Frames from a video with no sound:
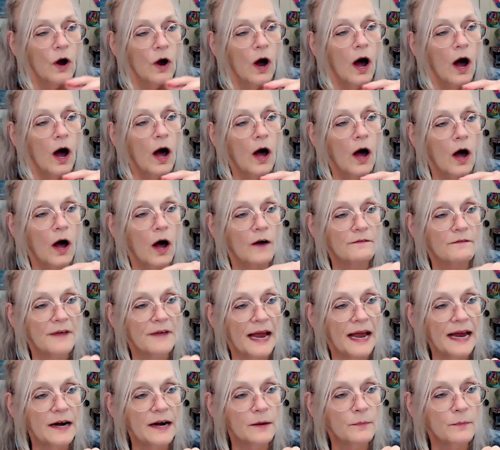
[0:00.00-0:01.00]
of
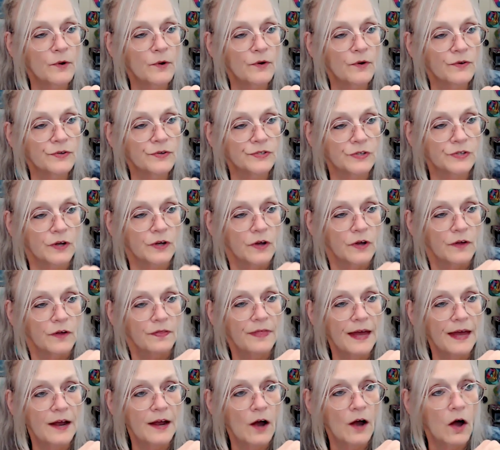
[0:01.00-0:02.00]
animals,
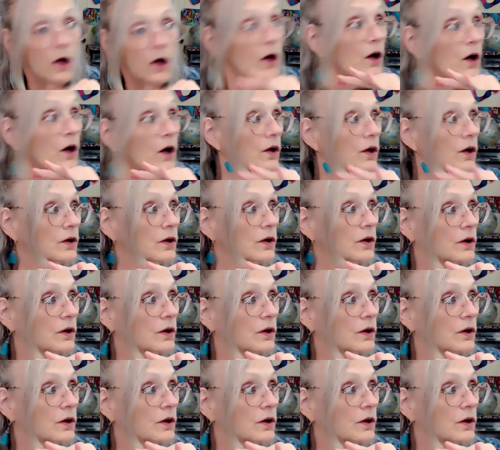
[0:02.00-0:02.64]
they all